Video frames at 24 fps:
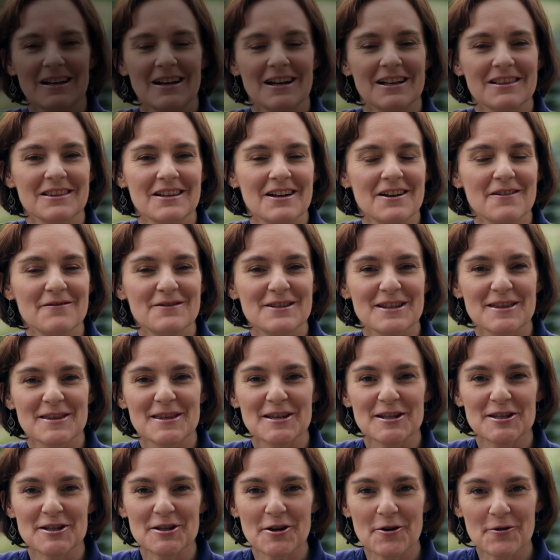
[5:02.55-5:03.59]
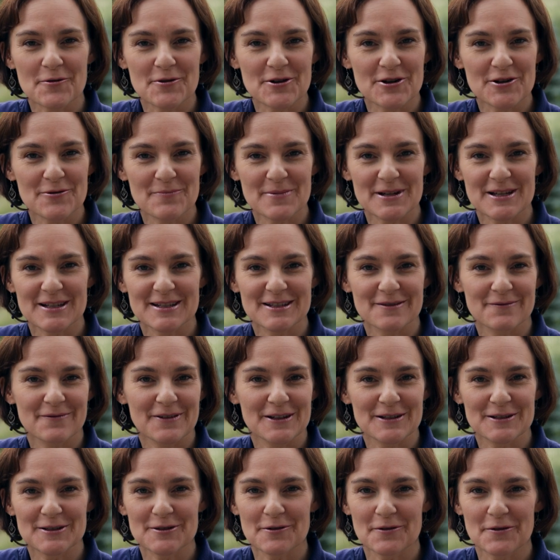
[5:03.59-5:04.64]
I loved the toner because it
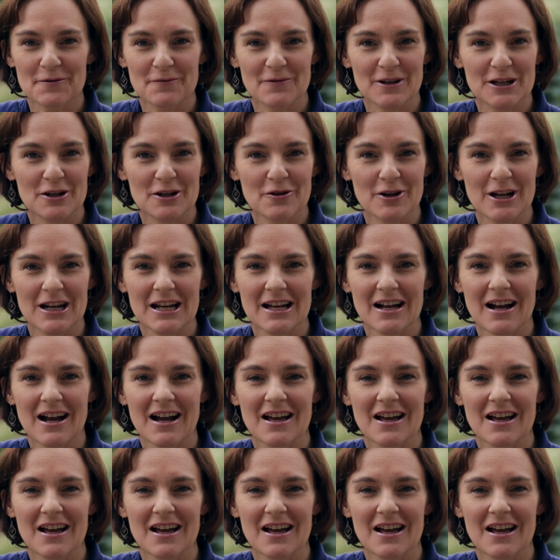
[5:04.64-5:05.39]
felt so invigorating.